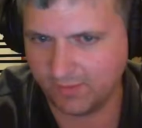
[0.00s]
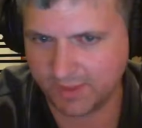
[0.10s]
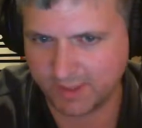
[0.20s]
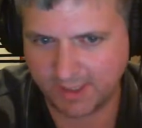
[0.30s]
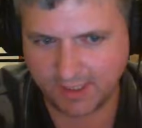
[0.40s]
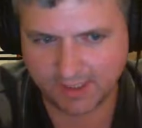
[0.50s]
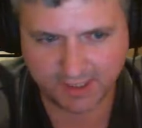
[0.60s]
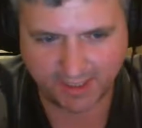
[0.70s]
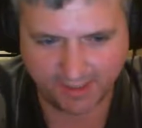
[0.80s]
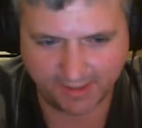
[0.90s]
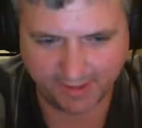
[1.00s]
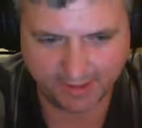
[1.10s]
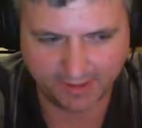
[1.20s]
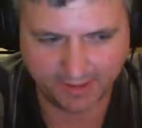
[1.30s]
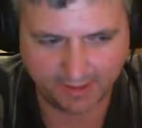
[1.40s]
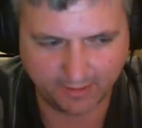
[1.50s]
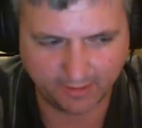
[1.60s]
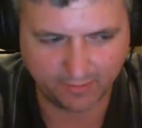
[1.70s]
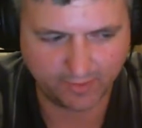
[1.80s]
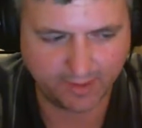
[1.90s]
went to Kings Island
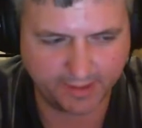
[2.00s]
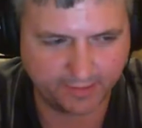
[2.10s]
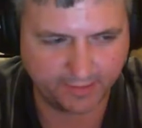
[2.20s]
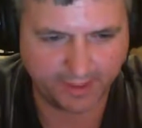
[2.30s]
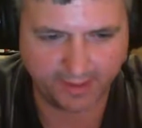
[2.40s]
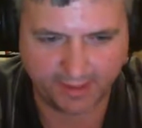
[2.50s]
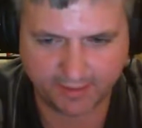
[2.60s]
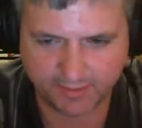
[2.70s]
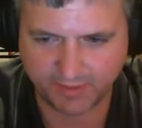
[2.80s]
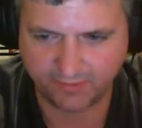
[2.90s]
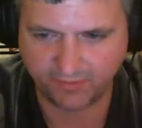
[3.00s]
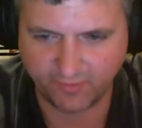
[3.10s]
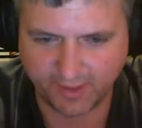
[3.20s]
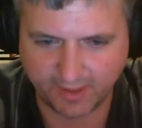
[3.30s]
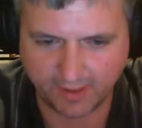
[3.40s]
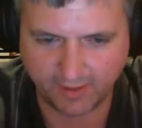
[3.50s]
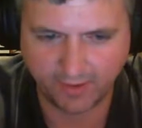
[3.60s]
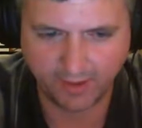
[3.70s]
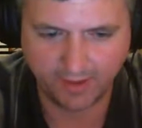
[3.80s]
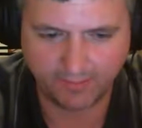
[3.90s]
not the other day now. It's been over a week ago.
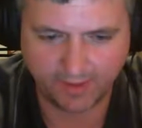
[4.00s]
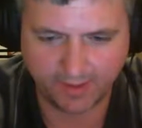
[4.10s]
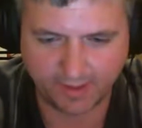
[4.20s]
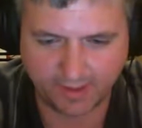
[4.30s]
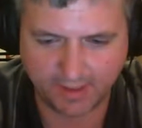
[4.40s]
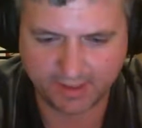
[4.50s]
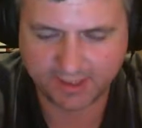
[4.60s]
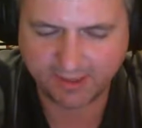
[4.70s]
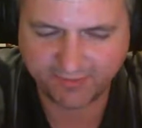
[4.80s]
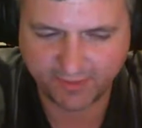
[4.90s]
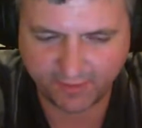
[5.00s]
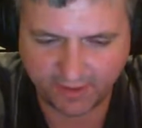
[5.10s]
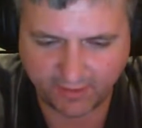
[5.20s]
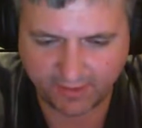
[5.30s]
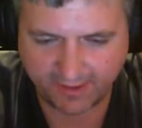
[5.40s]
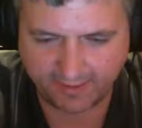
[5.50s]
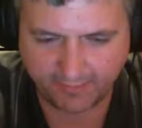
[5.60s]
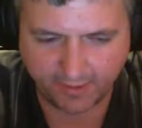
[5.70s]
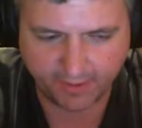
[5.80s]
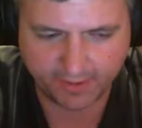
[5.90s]
But it's tough when you're there in a theme
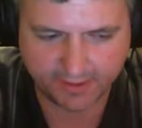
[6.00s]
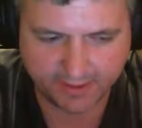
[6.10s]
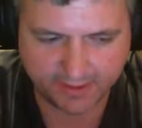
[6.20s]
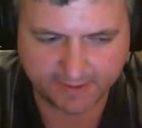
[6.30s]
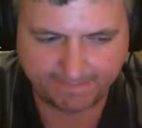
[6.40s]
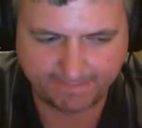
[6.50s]
park, because